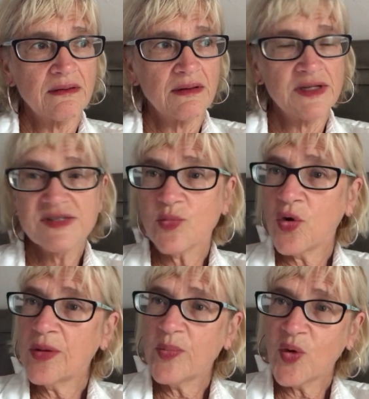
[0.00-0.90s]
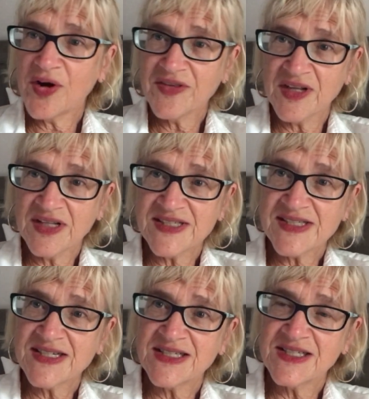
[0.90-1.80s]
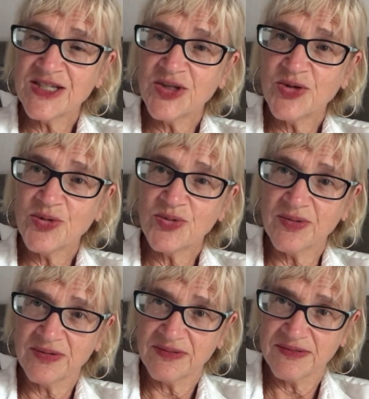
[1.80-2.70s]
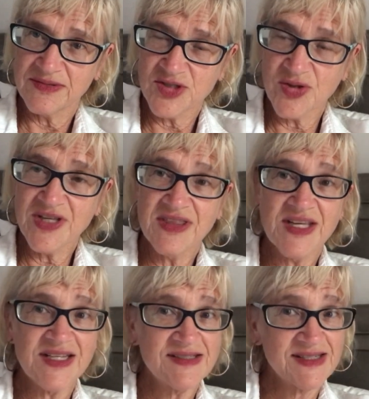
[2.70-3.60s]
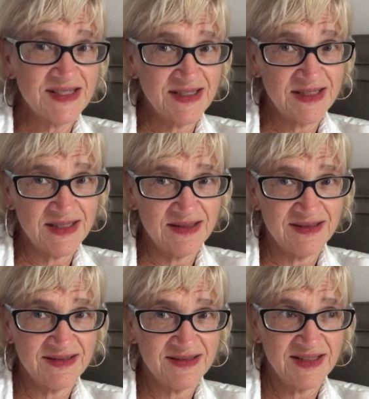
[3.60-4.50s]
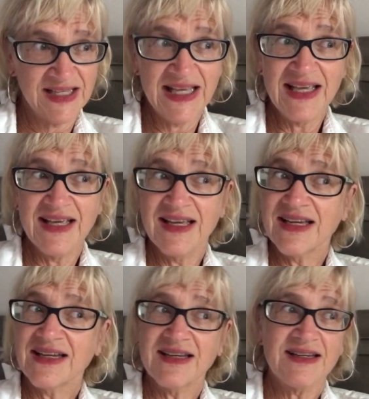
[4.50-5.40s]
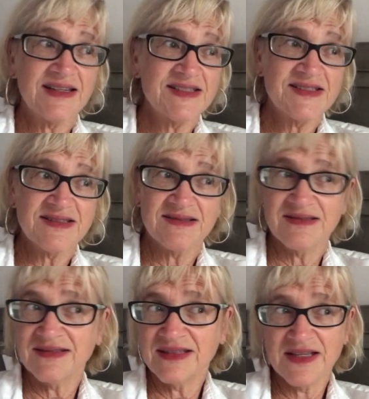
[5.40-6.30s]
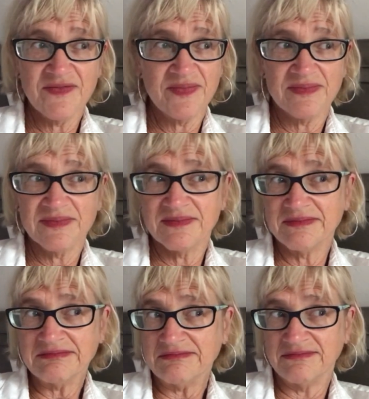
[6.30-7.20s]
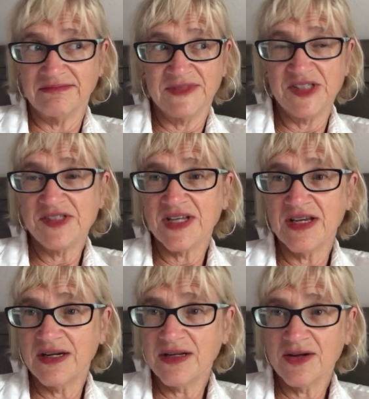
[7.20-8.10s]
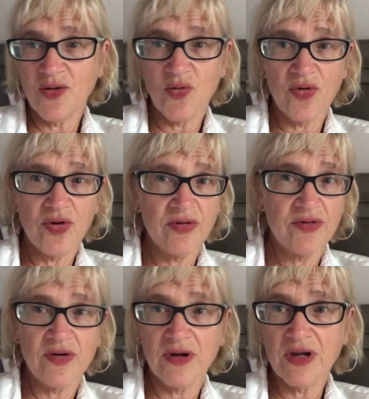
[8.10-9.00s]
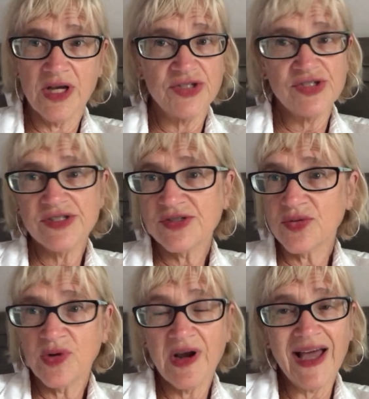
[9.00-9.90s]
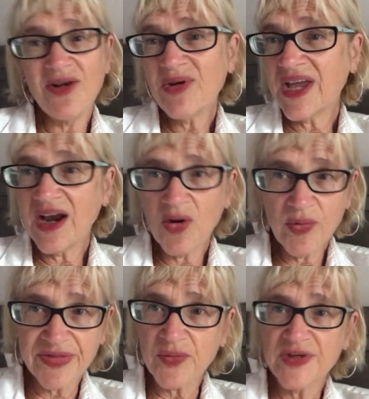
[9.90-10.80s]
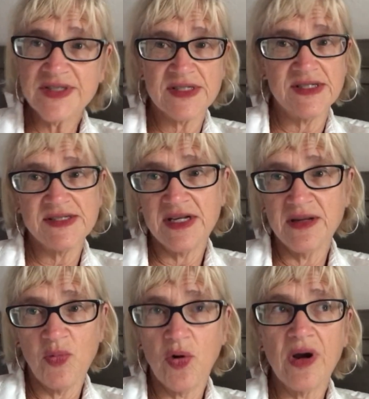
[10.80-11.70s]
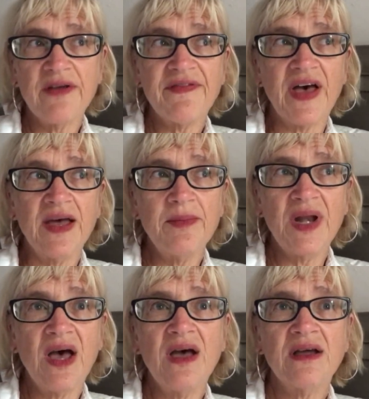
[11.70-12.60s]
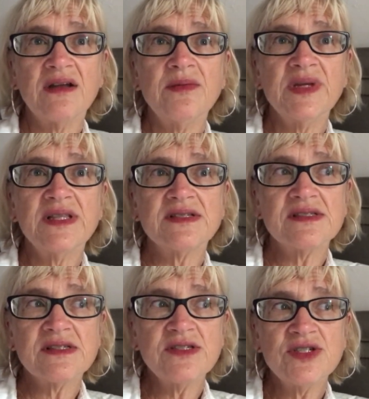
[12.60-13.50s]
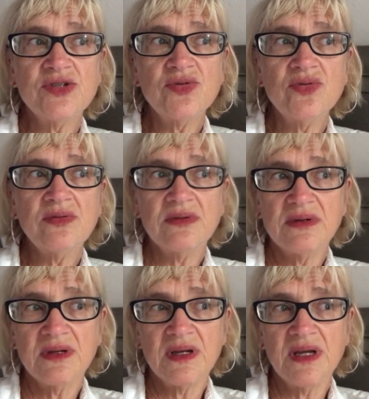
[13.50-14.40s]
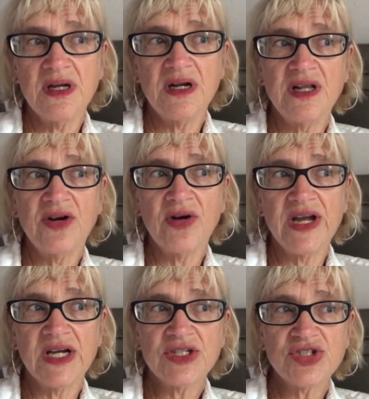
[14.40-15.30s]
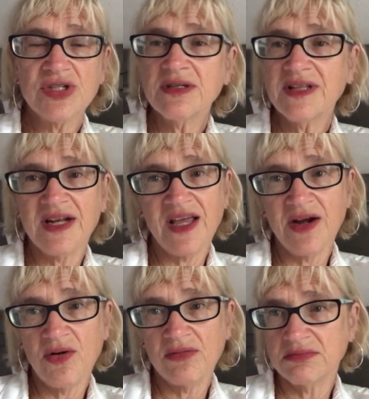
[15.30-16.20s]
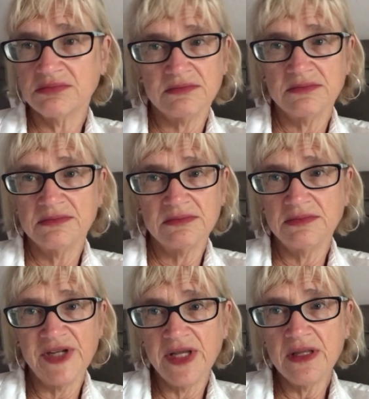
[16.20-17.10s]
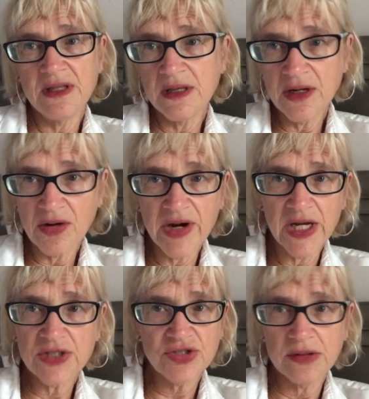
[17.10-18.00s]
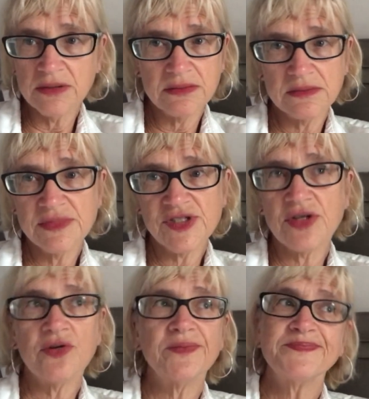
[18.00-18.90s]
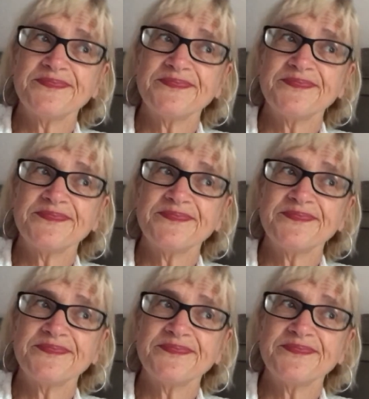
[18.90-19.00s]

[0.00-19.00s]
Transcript: is more important than listening to you. So let that sink in because they've decided or they're unconscious or whatever. I don't care what the reason is anymore. If I'm not going to be listened to in an interaction, then I don't need the interaction. So